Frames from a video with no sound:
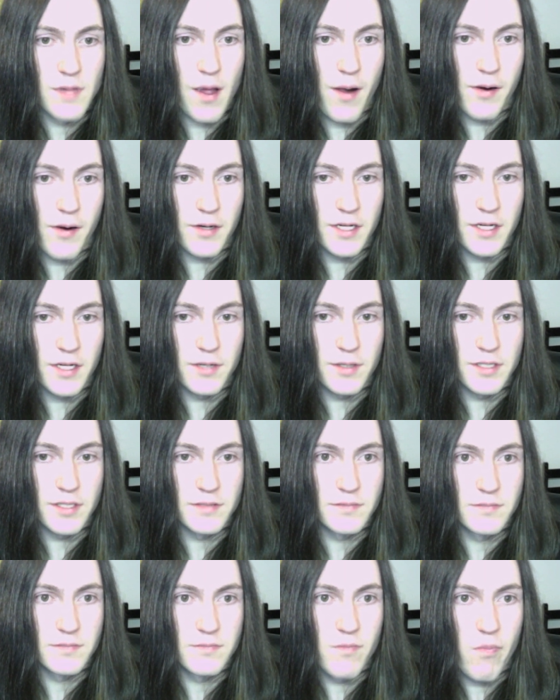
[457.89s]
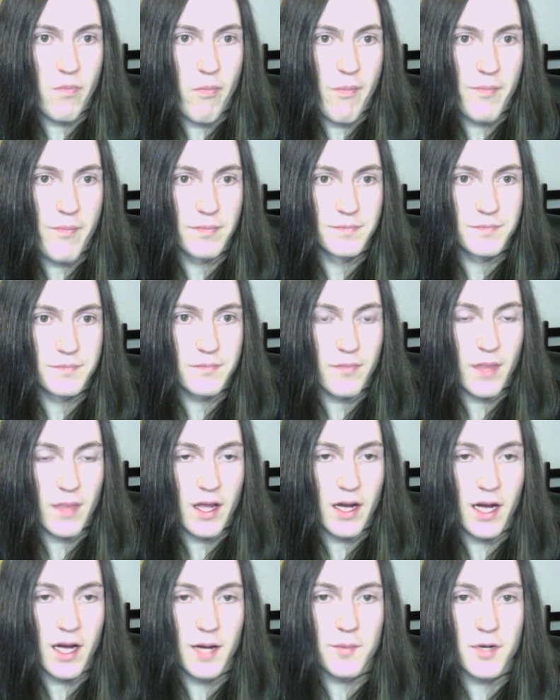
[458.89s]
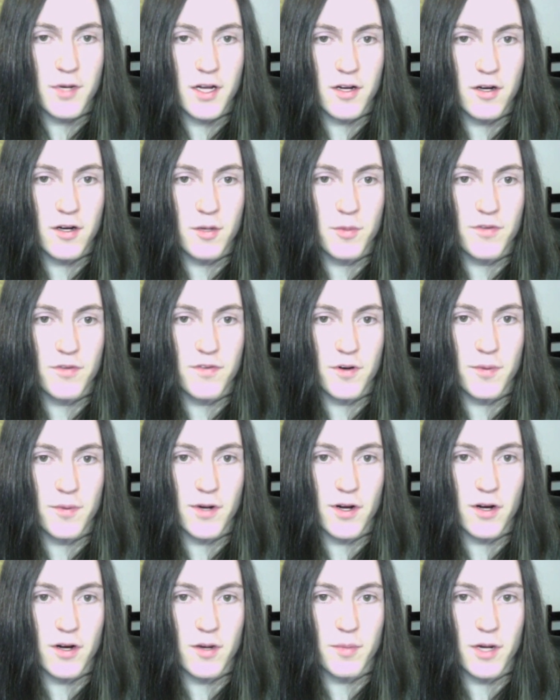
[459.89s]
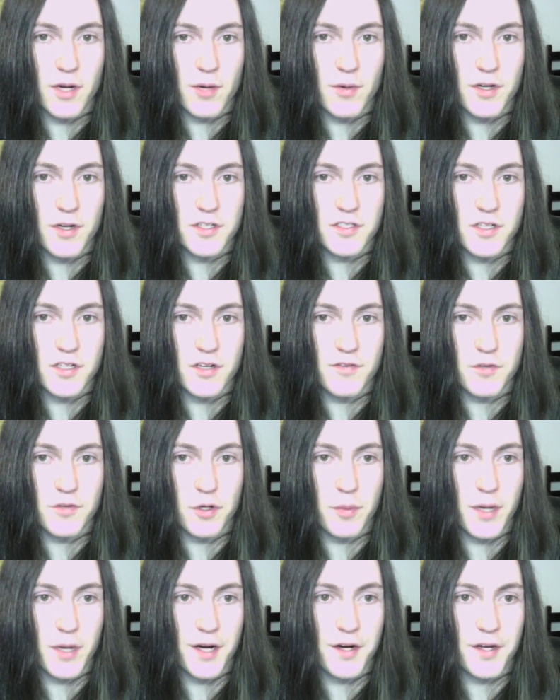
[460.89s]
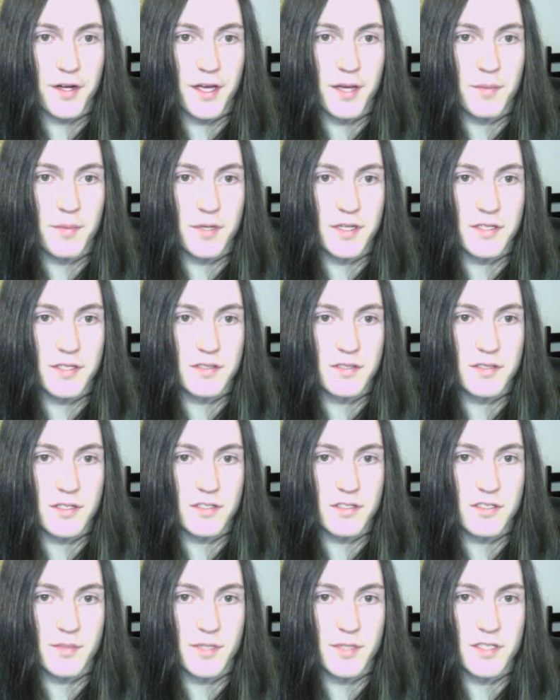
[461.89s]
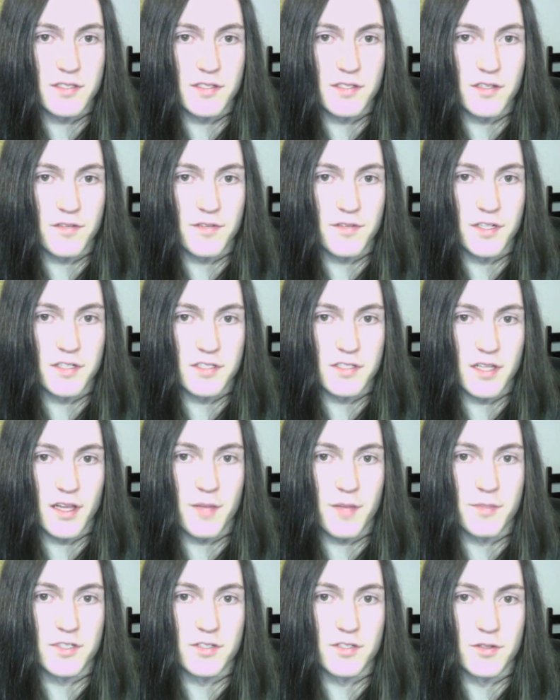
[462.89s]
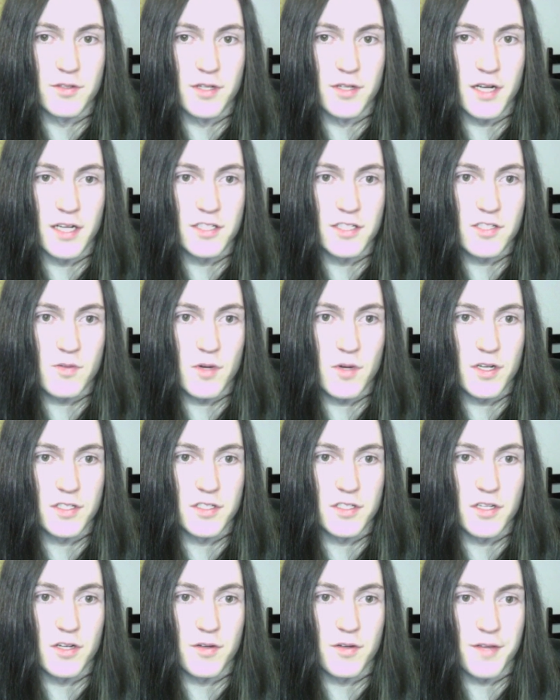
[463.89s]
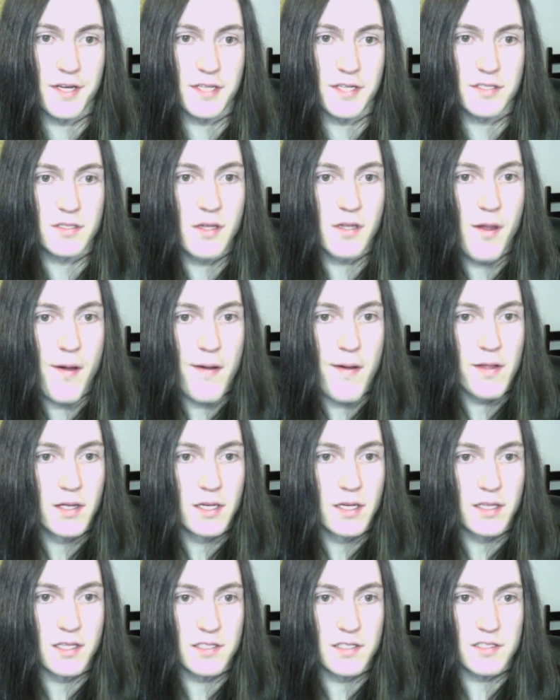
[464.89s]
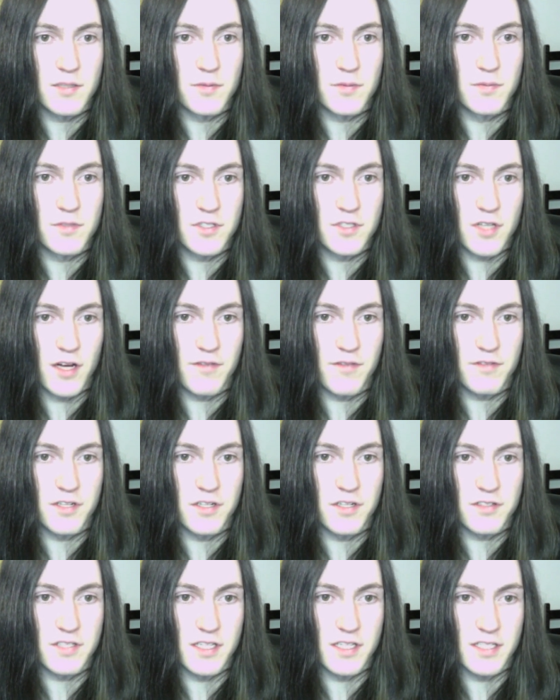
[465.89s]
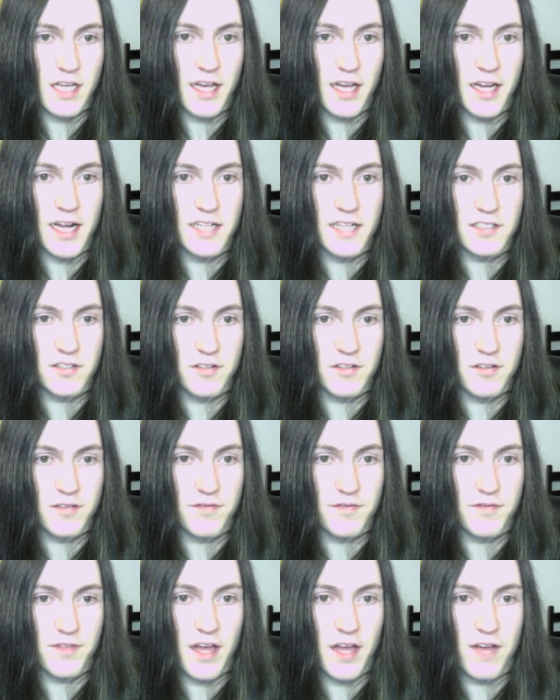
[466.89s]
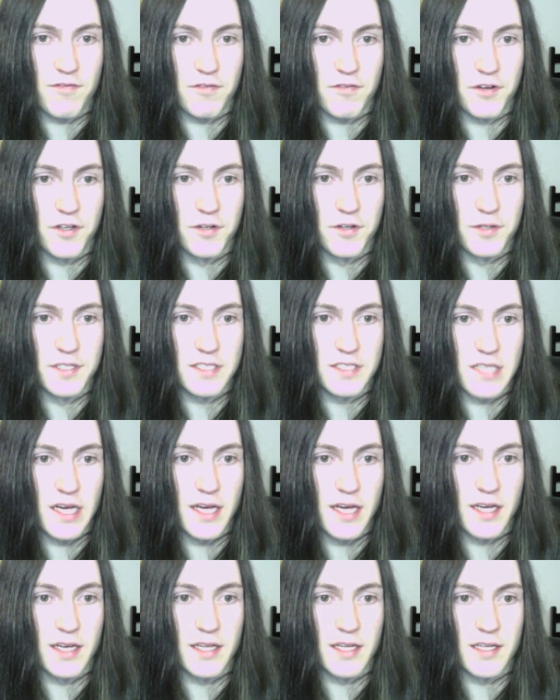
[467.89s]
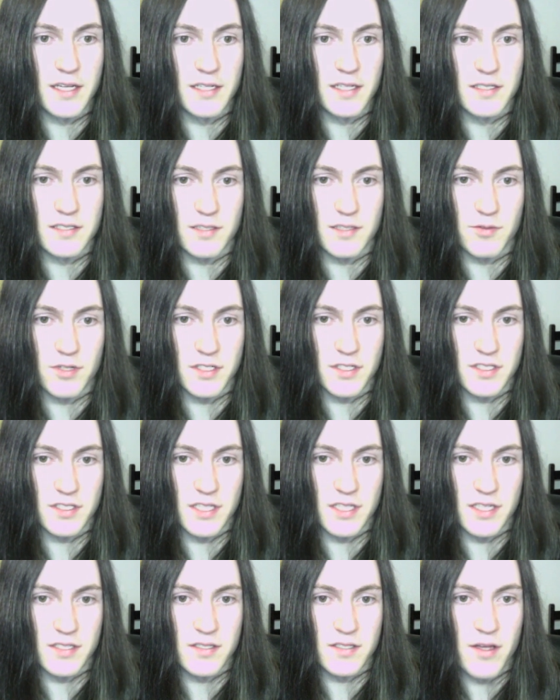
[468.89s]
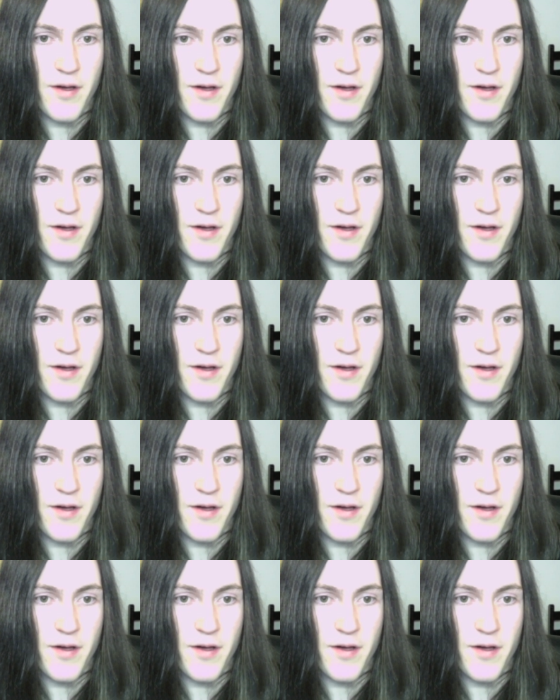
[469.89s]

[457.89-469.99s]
Okay, wait. I'm not a homophobe at all, but I wanted to know if you are bi or gay because there are some hints in your videos that led me to it. I just wanted to know, thanks. And then some Scott video says, I can answer that for you. He's gay. And then someone else says,